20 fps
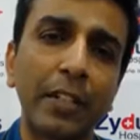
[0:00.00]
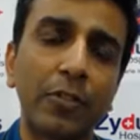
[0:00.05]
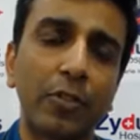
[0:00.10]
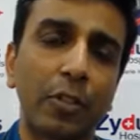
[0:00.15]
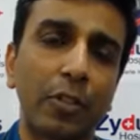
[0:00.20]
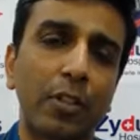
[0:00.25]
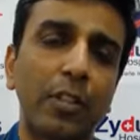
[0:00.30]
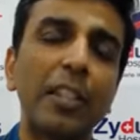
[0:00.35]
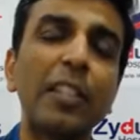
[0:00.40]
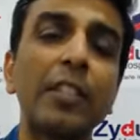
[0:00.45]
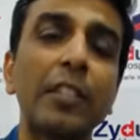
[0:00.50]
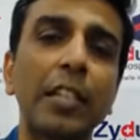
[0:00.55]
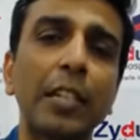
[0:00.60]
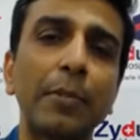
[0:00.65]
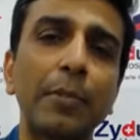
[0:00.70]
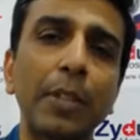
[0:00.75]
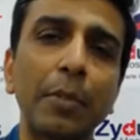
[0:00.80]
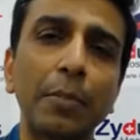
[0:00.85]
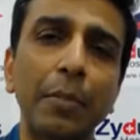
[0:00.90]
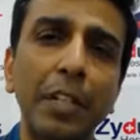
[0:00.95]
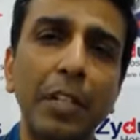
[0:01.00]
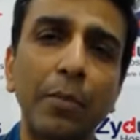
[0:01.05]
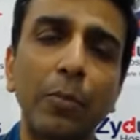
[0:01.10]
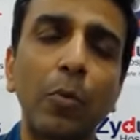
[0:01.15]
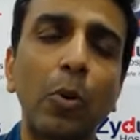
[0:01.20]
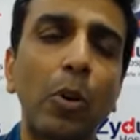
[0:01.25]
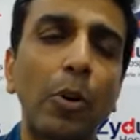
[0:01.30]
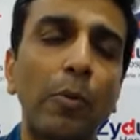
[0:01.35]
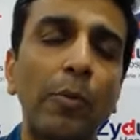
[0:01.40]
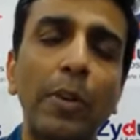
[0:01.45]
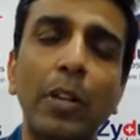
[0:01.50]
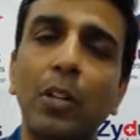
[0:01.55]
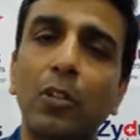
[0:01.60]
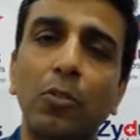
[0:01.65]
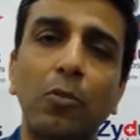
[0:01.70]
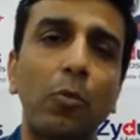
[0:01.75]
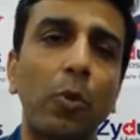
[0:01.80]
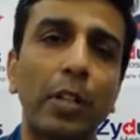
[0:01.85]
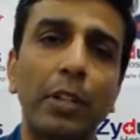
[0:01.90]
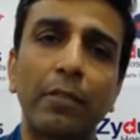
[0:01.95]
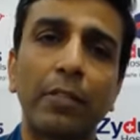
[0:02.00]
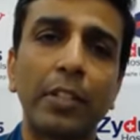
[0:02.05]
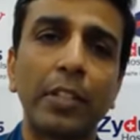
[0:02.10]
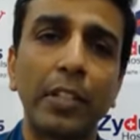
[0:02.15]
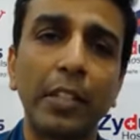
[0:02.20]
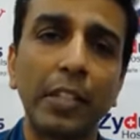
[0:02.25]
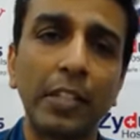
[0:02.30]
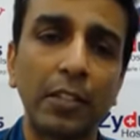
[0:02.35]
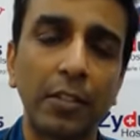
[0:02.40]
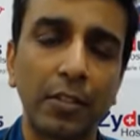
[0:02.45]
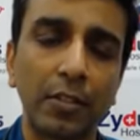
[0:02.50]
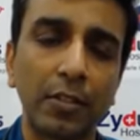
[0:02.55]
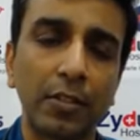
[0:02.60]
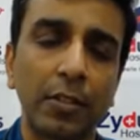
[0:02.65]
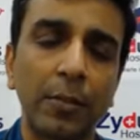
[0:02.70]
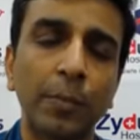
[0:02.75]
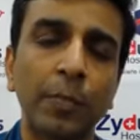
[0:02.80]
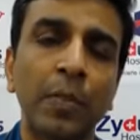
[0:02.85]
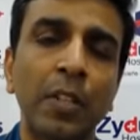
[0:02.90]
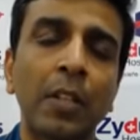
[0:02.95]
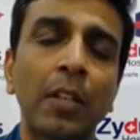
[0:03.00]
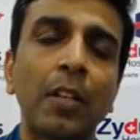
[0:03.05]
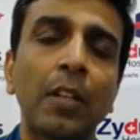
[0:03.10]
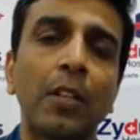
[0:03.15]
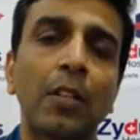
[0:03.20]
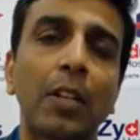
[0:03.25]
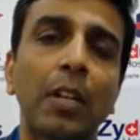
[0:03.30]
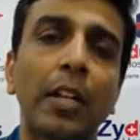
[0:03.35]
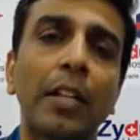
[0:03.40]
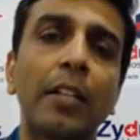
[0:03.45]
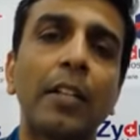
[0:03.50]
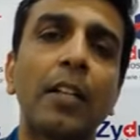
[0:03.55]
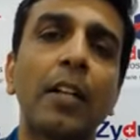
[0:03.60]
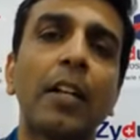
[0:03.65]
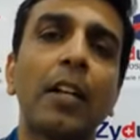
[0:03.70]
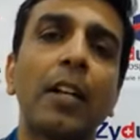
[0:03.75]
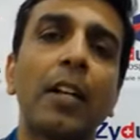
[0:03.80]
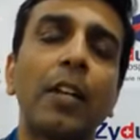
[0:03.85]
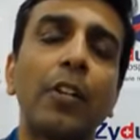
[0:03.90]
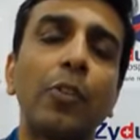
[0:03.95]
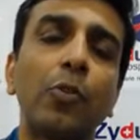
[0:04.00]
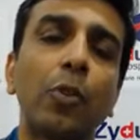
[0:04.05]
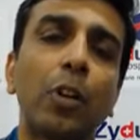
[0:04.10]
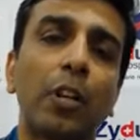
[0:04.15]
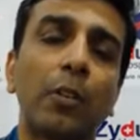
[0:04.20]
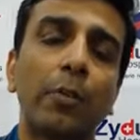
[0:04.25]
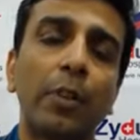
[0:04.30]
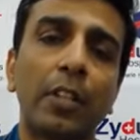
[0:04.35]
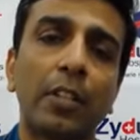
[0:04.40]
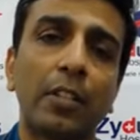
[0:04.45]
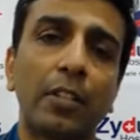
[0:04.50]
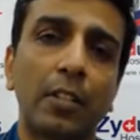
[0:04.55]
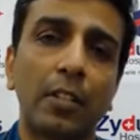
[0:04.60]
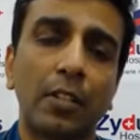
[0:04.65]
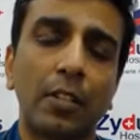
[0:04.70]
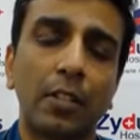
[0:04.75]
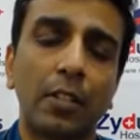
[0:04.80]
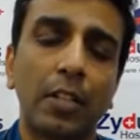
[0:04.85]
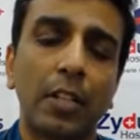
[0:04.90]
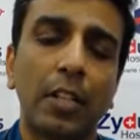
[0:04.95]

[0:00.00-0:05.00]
or he skip the meal because of whatever the reasons, right? You always